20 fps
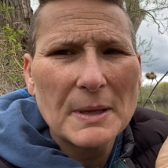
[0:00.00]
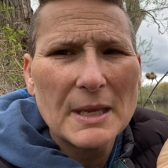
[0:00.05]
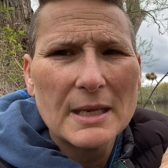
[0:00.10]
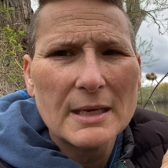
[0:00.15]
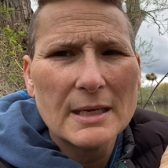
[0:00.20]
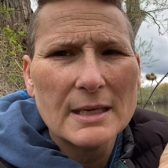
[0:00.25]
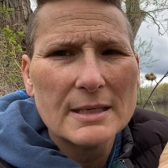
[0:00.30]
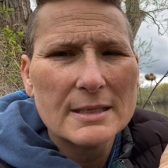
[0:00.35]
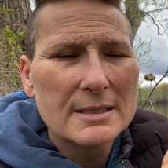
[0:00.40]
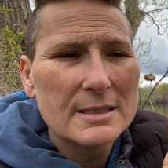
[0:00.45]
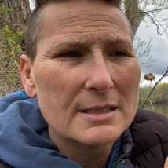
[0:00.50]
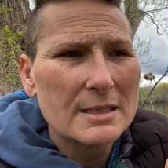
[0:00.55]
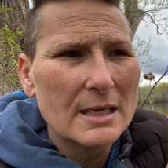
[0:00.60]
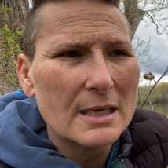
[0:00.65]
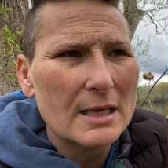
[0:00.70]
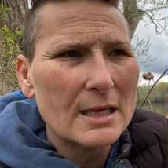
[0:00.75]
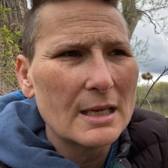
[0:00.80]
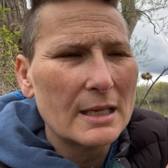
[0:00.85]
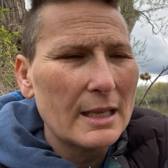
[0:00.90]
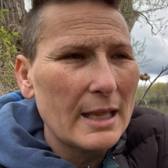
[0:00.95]
it is
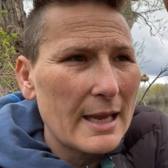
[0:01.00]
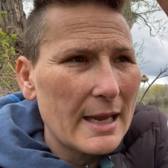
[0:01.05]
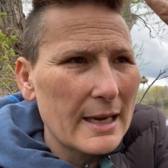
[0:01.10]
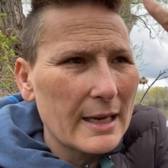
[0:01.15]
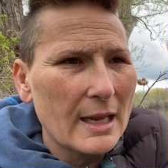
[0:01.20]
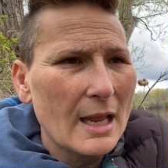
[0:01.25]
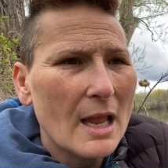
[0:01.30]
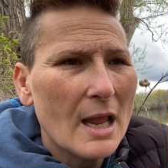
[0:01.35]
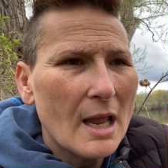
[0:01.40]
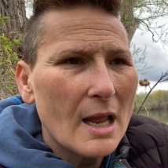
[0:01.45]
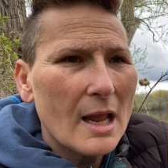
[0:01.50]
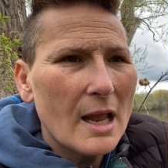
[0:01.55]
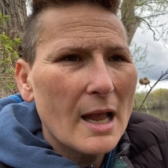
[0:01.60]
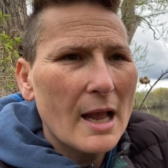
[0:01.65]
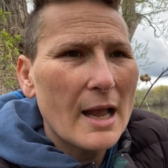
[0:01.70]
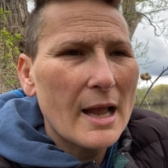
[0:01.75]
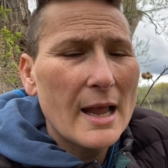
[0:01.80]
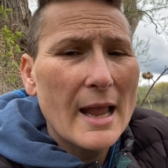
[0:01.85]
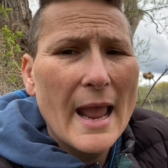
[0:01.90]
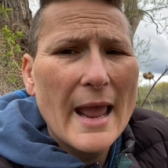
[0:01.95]
the like
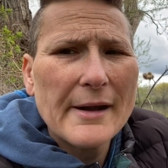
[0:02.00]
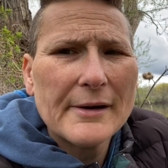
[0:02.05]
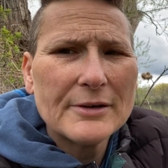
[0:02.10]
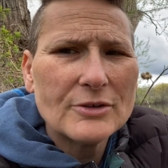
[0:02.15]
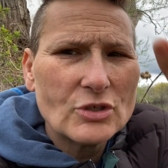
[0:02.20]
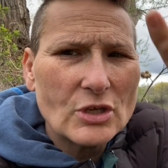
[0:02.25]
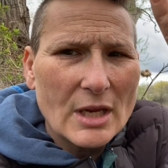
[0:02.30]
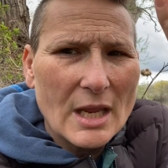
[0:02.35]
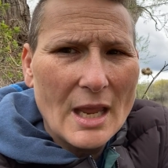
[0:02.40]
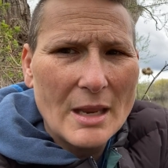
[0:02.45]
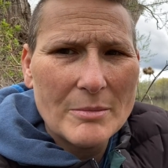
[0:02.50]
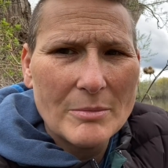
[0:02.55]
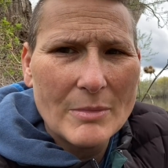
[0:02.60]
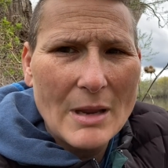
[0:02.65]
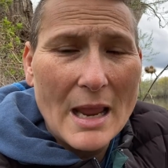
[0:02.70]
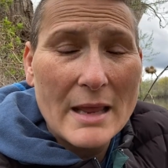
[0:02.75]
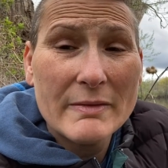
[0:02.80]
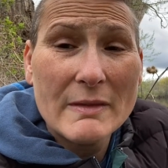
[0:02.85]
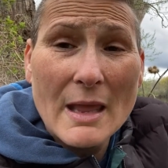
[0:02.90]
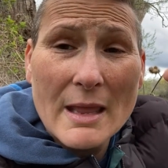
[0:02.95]
uh, energy can,
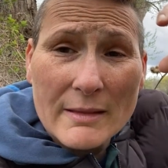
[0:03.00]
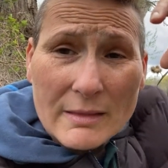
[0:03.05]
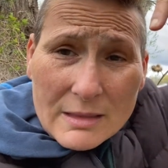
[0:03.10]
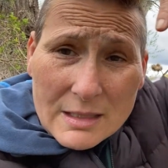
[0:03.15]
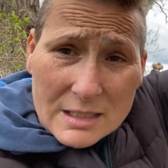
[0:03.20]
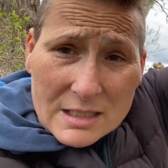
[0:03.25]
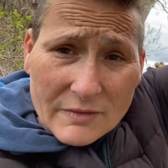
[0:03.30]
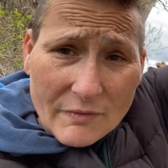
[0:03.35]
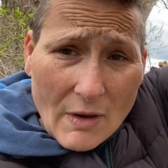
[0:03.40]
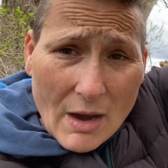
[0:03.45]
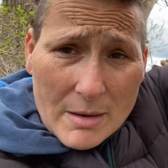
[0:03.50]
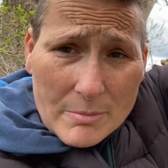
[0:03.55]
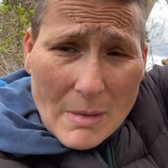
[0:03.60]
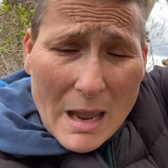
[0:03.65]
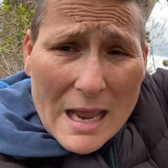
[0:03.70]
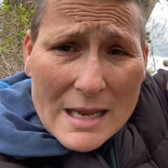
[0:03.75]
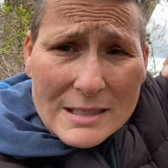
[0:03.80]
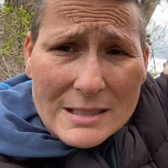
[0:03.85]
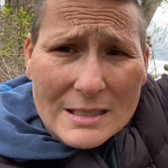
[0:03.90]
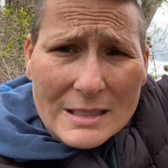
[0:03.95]
and then the divine
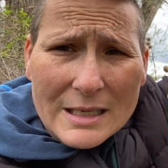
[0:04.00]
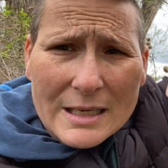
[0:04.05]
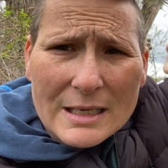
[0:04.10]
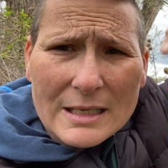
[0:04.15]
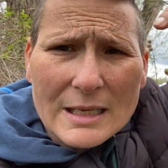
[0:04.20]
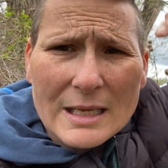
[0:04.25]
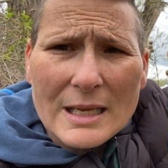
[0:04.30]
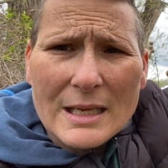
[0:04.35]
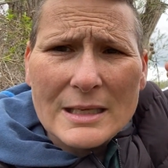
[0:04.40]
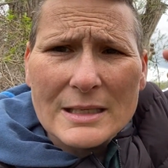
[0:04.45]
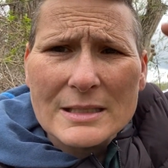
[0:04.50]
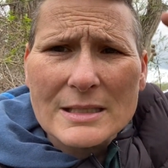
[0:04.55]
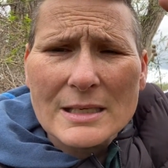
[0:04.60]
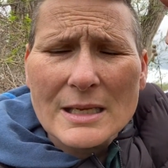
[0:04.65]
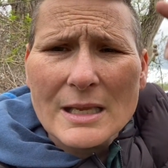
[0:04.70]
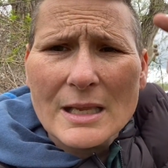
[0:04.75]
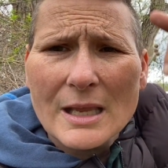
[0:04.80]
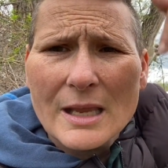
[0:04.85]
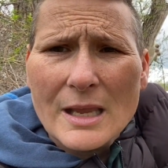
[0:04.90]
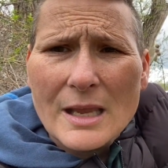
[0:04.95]
masculine is
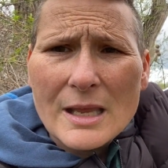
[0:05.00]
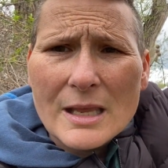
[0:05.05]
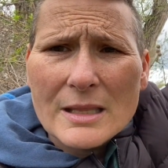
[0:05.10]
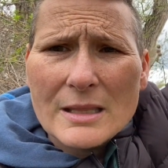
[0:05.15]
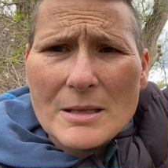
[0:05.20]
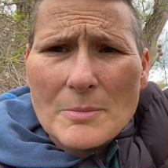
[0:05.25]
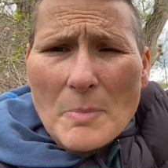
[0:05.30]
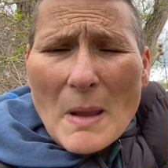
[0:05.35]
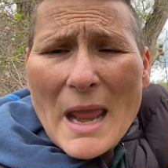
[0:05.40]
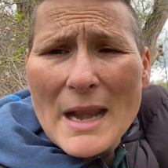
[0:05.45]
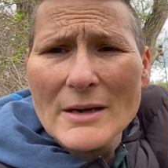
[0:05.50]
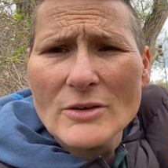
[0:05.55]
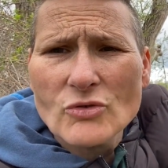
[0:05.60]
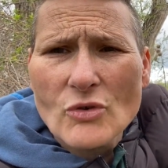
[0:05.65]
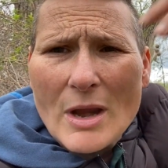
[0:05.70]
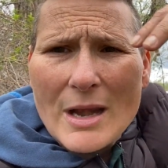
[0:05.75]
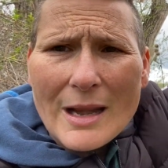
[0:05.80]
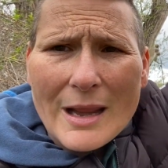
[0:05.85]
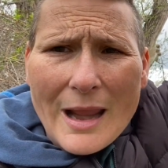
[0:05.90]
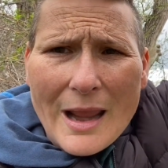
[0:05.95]
uh, the
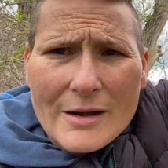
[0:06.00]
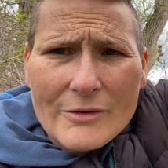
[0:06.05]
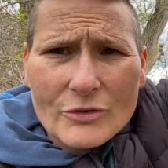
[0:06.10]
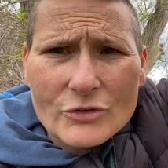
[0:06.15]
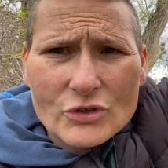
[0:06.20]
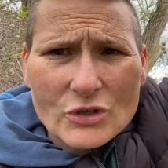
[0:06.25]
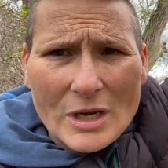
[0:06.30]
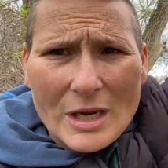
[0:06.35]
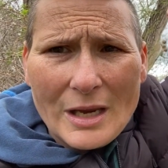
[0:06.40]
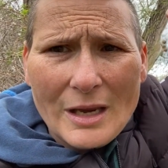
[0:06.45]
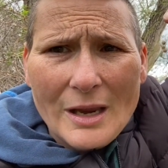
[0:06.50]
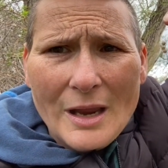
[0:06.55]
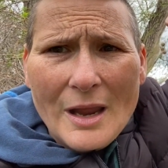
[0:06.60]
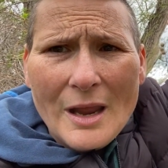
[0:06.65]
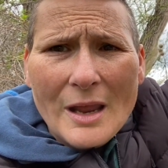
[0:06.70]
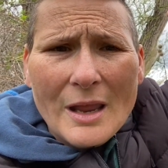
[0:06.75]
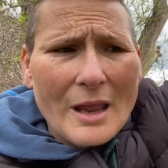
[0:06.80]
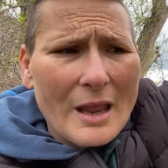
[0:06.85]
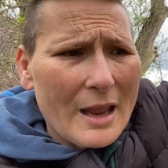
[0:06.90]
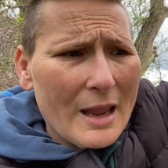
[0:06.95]
penetrating energy
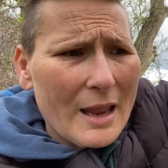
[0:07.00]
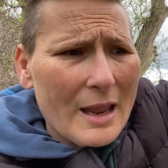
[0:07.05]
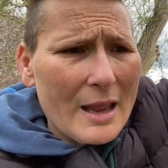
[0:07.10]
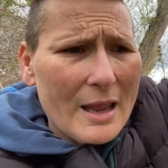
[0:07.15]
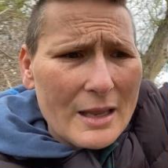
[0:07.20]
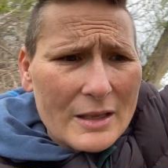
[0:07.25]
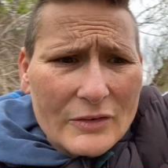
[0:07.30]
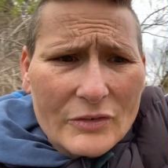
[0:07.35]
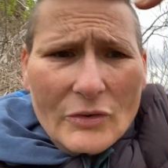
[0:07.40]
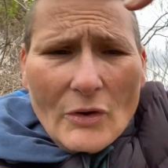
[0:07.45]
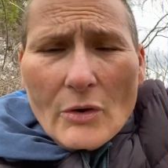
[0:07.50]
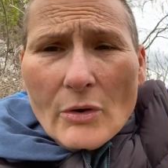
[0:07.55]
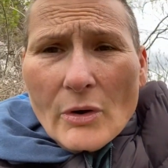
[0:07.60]
uh, so